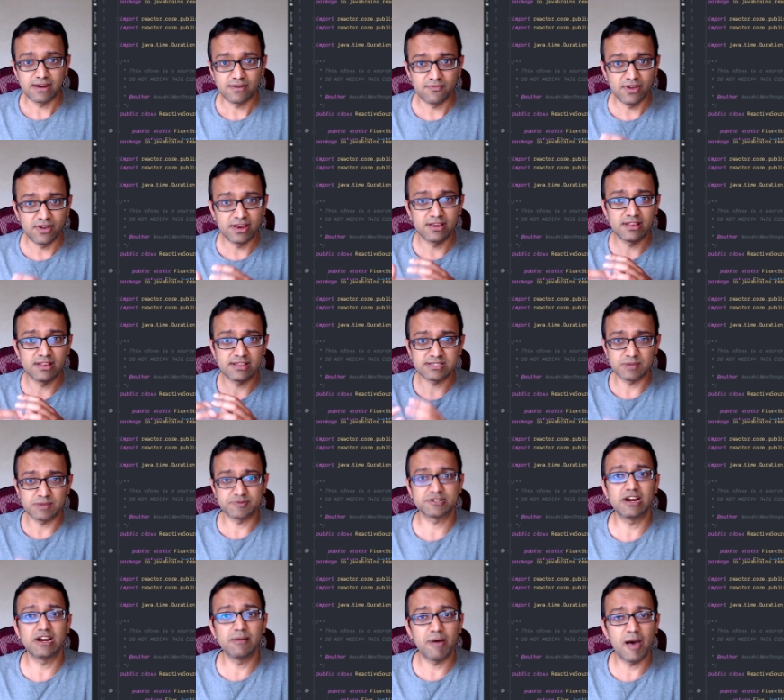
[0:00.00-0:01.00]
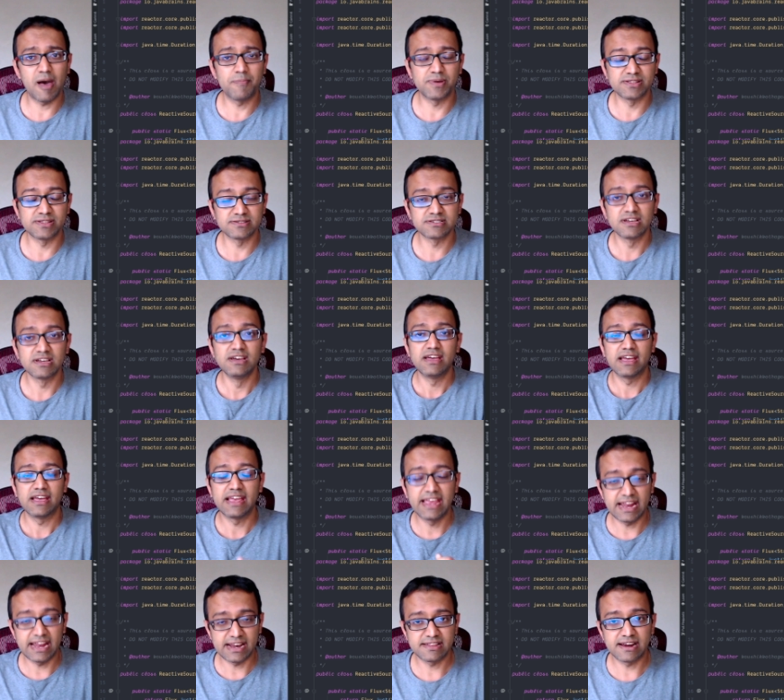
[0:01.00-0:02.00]
When a subscribe happens,
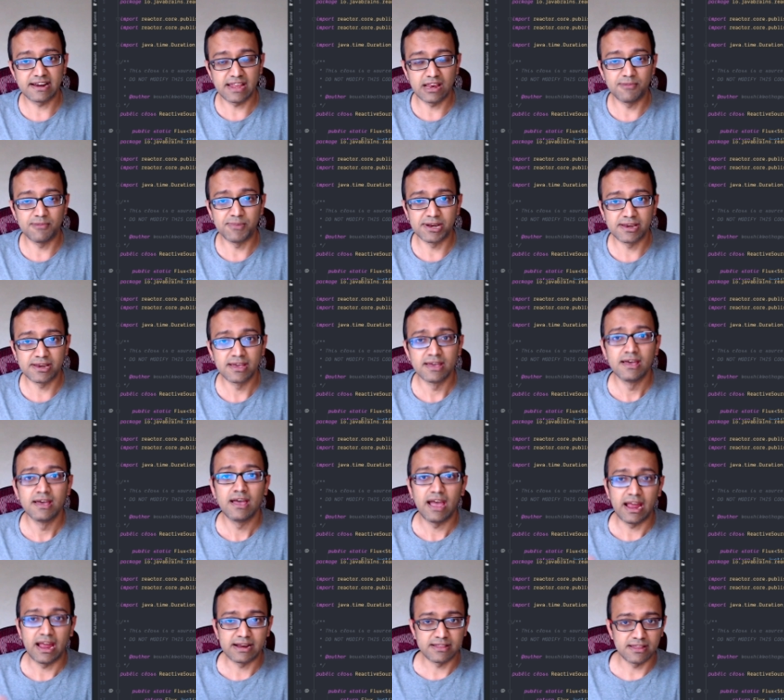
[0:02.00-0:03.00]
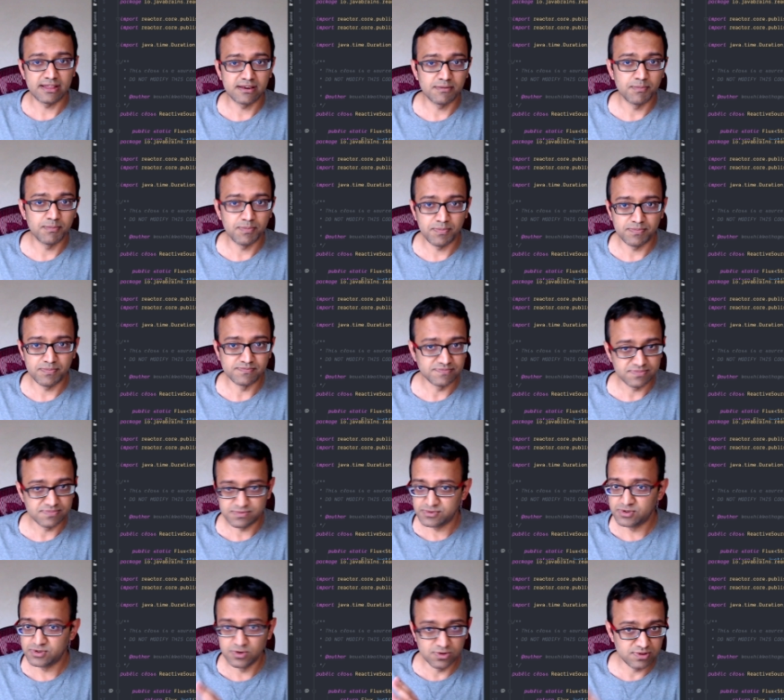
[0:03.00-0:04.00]
get that element, and then
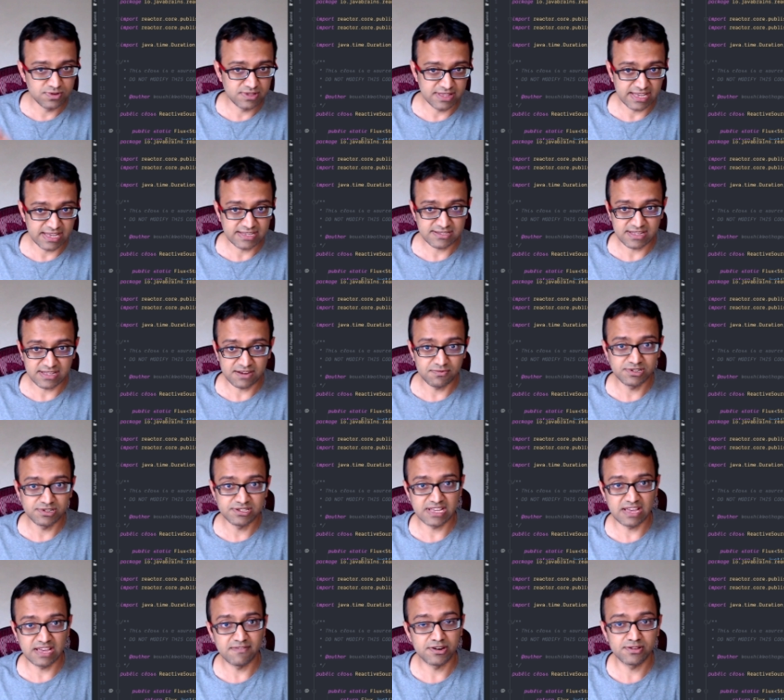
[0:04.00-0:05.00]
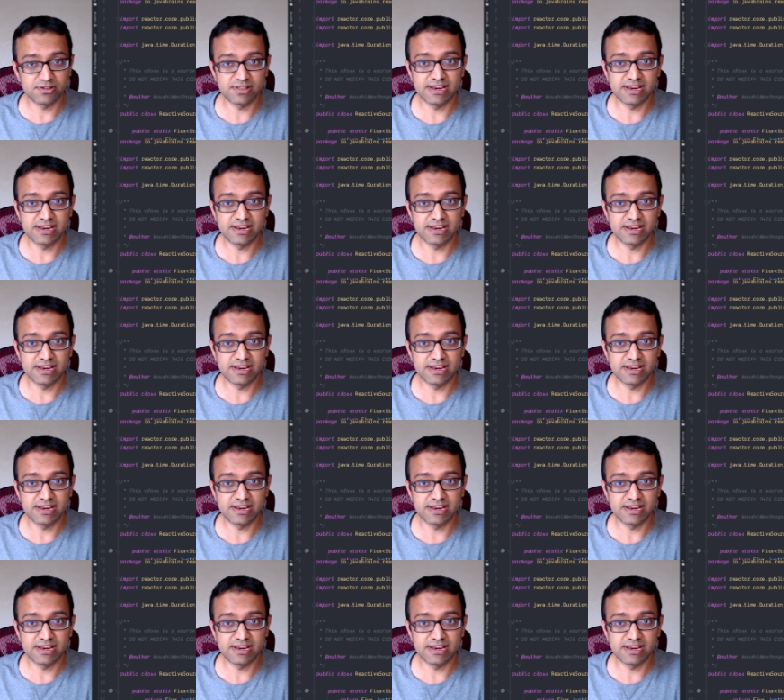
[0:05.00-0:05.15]
do things that would save it to the